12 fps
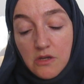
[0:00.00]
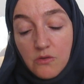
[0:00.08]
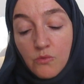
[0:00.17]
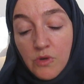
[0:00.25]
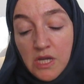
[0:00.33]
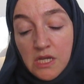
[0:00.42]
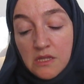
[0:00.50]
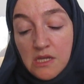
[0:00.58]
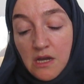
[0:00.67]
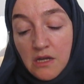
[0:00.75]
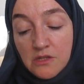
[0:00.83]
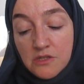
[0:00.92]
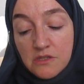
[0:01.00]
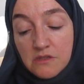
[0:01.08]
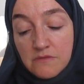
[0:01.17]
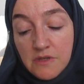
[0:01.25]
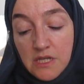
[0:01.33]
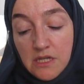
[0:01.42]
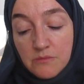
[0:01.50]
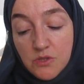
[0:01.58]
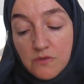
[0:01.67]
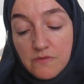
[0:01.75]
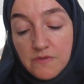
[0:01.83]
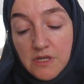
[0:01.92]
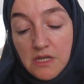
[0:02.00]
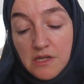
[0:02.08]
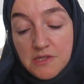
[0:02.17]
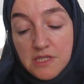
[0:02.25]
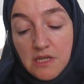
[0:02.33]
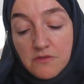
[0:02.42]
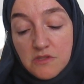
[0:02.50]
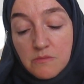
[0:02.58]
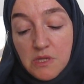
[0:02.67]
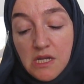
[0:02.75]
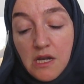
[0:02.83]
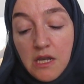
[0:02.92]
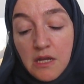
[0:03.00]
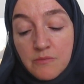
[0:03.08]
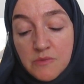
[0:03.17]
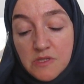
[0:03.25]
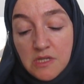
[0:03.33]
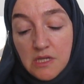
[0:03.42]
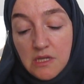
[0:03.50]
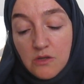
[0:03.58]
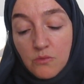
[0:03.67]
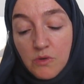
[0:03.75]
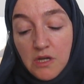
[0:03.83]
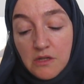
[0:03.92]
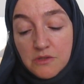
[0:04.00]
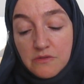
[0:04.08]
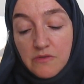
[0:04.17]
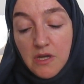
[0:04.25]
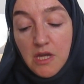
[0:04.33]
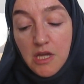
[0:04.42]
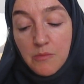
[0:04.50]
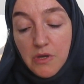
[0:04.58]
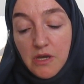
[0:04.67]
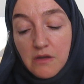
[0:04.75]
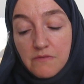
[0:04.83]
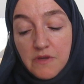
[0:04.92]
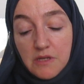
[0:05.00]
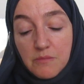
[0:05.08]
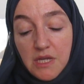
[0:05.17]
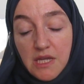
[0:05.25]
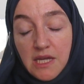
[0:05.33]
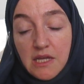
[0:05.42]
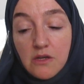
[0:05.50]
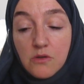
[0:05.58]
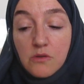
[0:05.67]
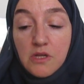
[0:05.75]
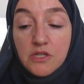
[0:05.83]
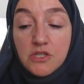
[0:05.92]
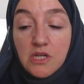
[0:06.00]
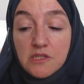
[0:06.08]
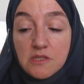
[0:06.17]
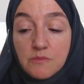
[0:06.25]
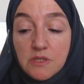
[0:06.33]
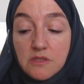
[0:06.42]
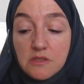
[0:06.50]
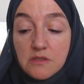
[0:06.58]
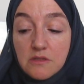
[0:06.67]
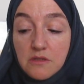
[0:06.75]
we, the underdeveloped, who feel ourselves to be clumsy in a world of perfect mechanical adjustment.